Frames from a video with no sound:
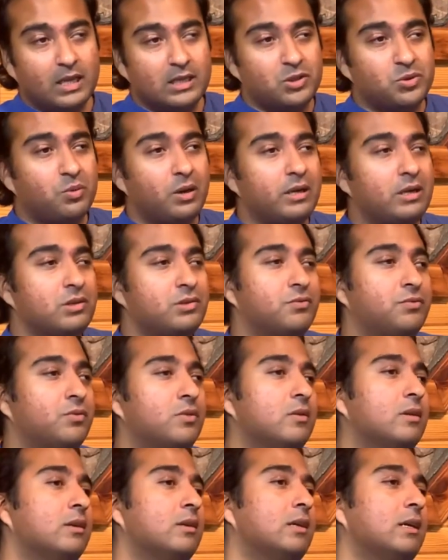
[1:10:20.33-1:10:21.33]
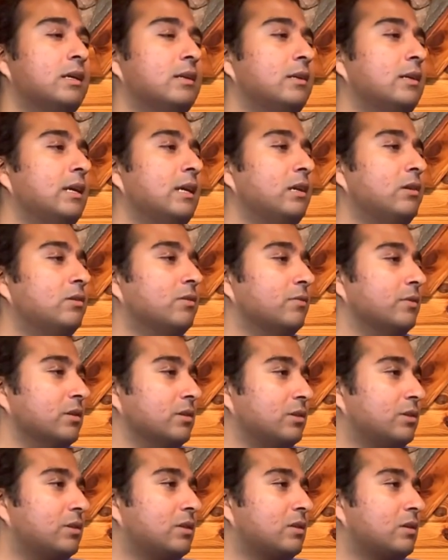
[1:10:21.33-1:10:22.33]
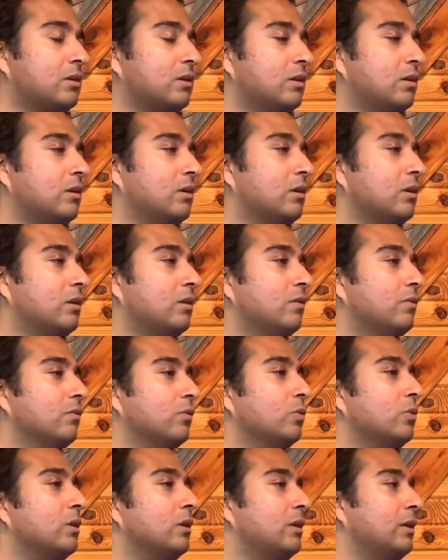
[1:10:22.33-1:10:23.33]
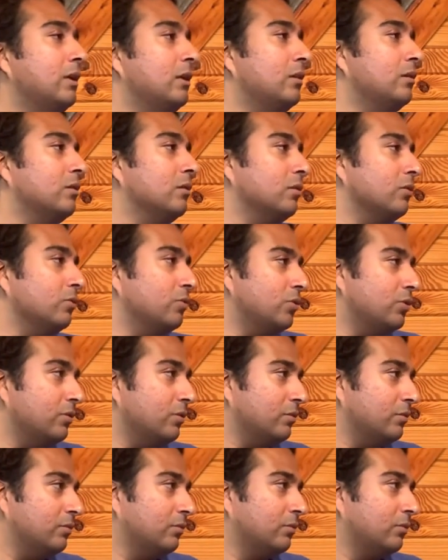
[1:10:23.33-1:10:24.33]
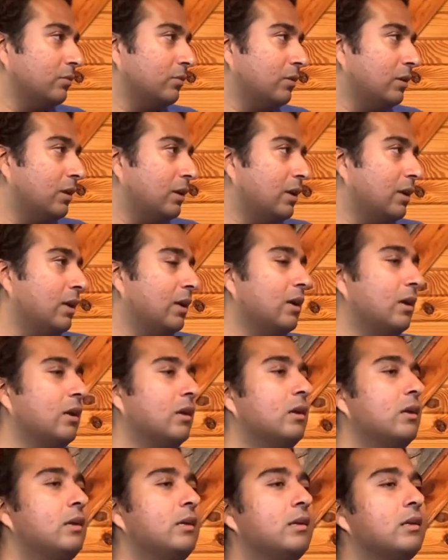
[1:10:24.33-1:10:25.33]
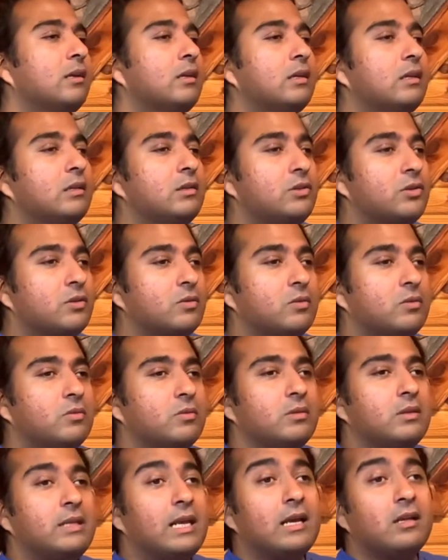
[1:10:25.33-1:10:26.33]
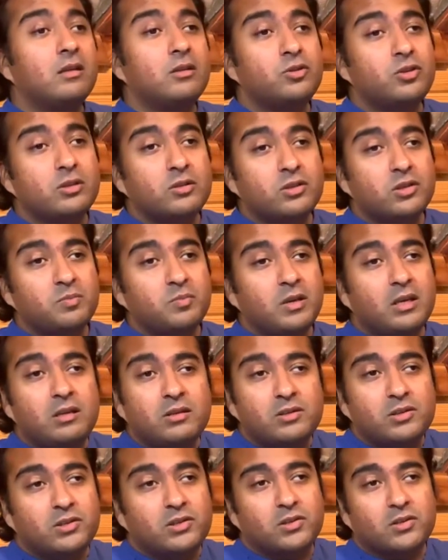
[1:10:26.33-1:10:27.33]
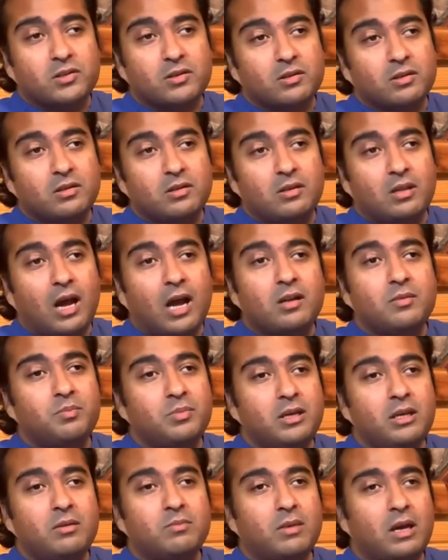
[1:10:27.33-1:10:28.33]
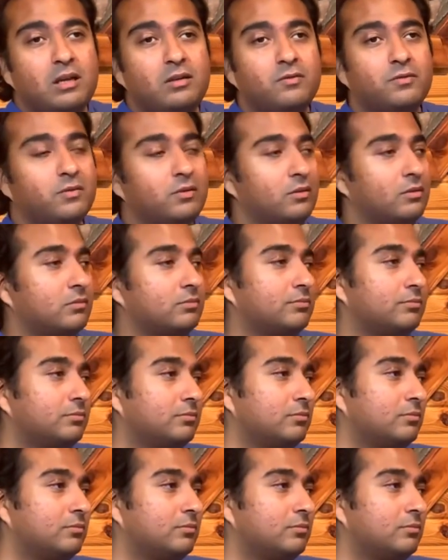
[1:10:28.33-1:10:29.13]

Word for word: That's why it's rooted in ignorance, rooted in delusion. So negligence means not being mindful.